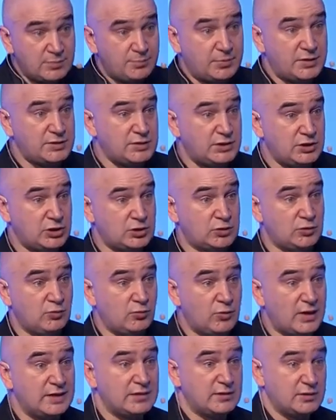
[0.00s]
with a precision
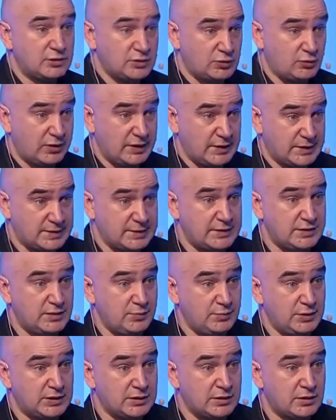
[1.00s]
of one square
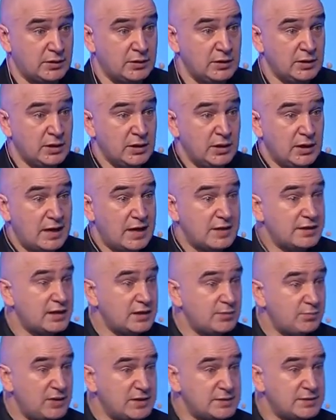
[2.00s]
centimeter. And
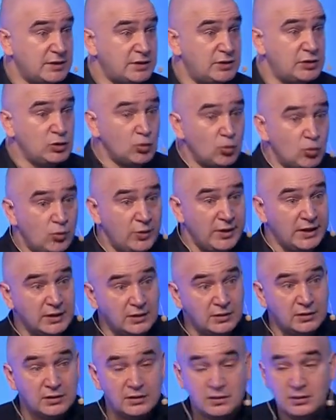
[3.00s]
that means that you
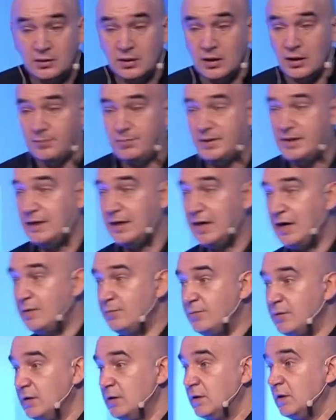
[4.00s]
will uh, be
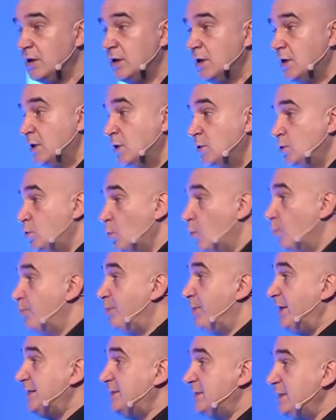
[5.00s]
able to
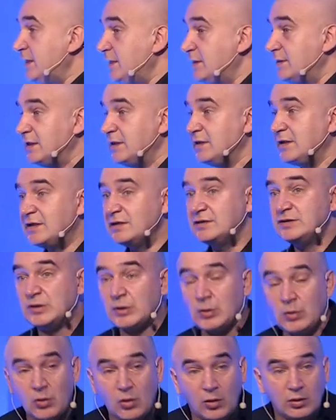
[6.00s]
predict and
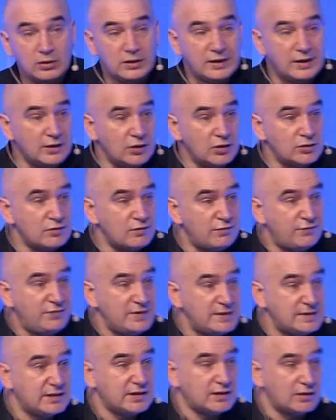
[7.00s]
control a lot of
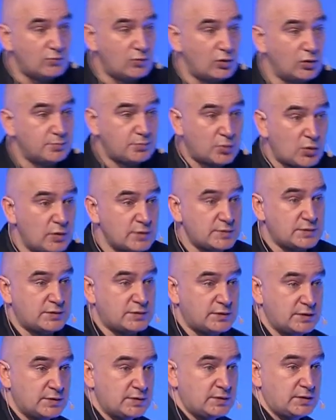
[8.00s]
physical world
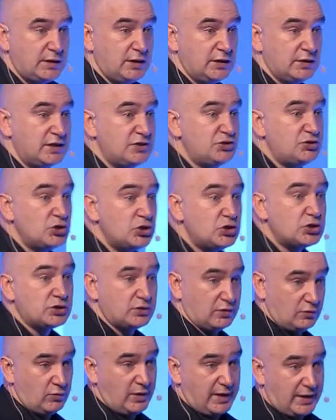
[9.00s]
processes in a
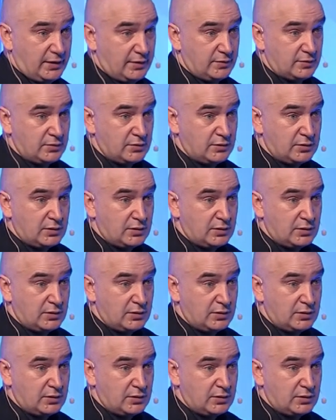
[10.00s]
digital way.